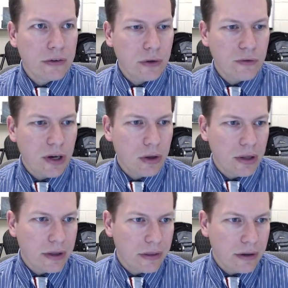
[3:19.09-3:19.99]
So if I go
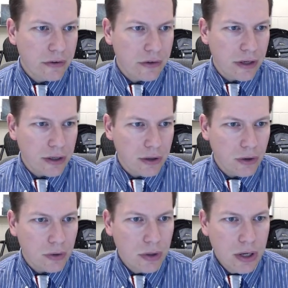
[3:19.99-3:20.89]
like this and I
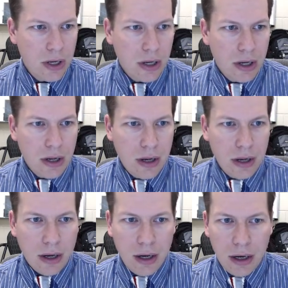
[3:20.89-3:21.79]
go
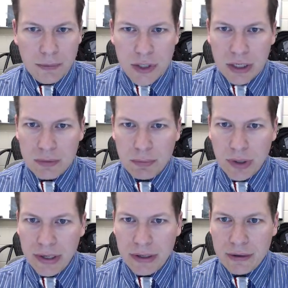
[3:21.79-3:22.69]
object
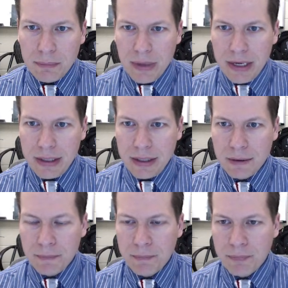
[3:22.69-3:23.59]
blend make.
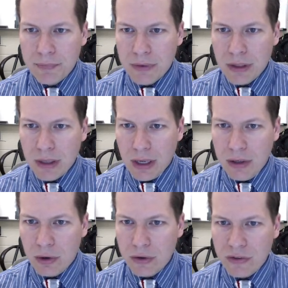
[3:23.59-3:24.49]
Okay,
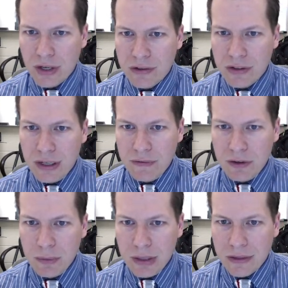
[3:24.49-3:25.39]
notice that it's
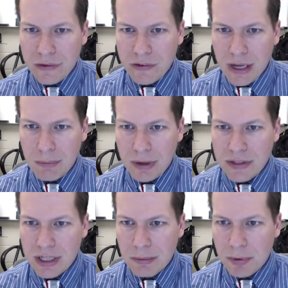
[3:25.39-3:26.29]
giving me the
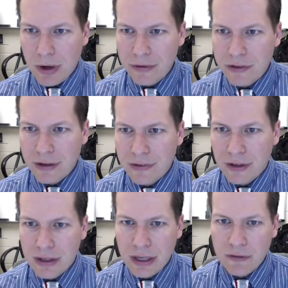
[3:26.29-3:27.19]
step-by-step -step process to
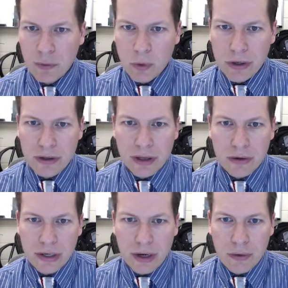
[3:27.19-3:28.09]
get from one to the
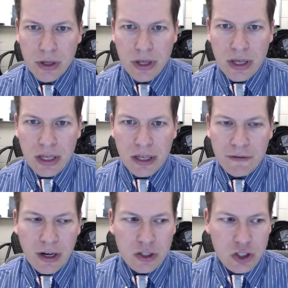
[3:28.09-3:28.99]
other. Now, if
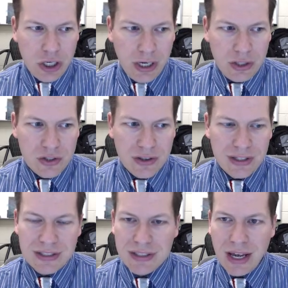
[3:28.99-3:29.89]
I change
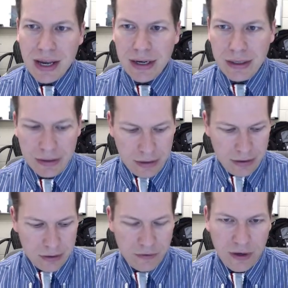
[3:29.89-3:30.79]
this side,
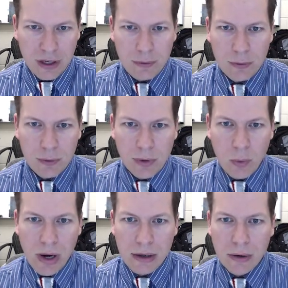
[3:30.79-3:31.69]
so if I come in with my
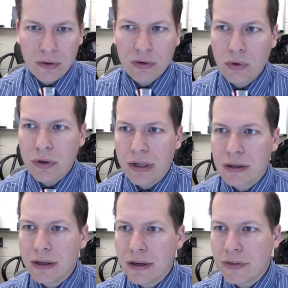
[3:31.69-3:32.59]
white arrow tool and I
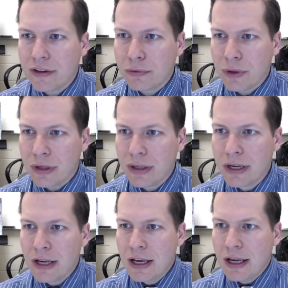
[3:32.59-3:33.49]
click on this one
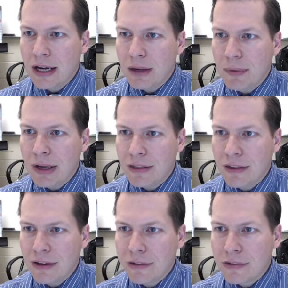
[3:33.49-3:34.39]
and I make
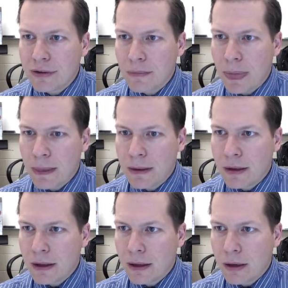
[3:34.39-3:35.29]
this
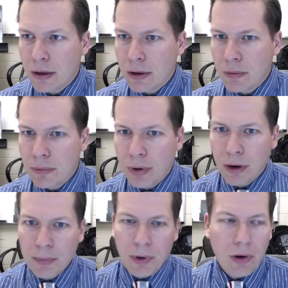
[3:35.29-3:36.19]

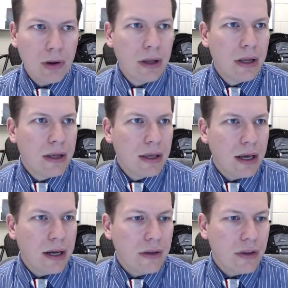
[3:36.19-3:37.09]
purple,
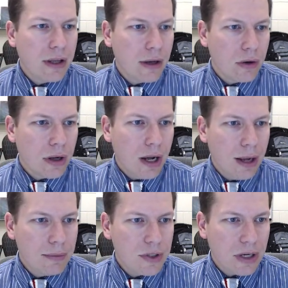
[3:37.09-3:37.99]
okay, and then I go to
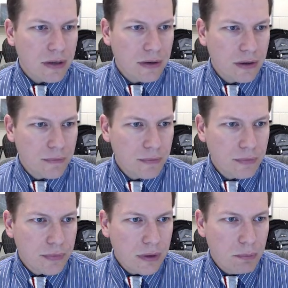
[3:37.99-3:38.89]
object,
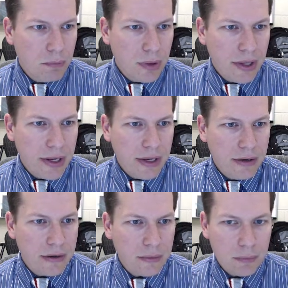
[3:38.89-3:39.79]

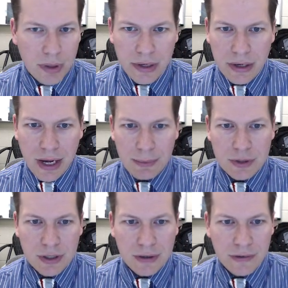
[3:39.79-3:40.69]
blend, blend
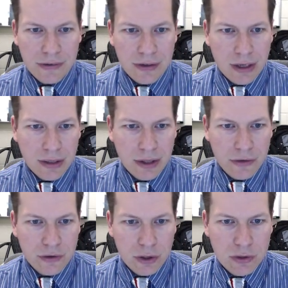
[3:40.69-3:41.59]
options, and
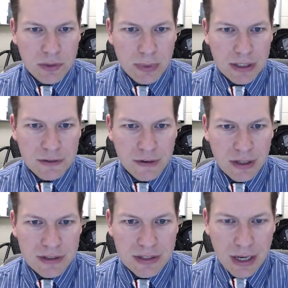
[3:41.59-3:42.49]
let's go
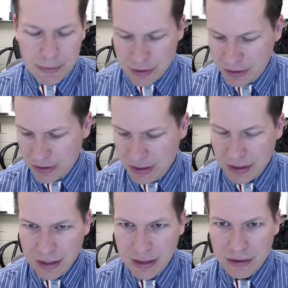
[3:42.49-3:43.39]
specified steps and let's take
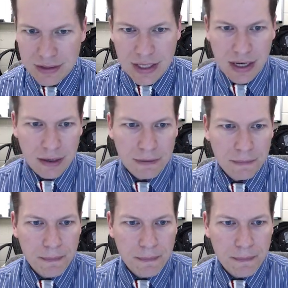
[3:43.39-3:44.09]
that down to 10.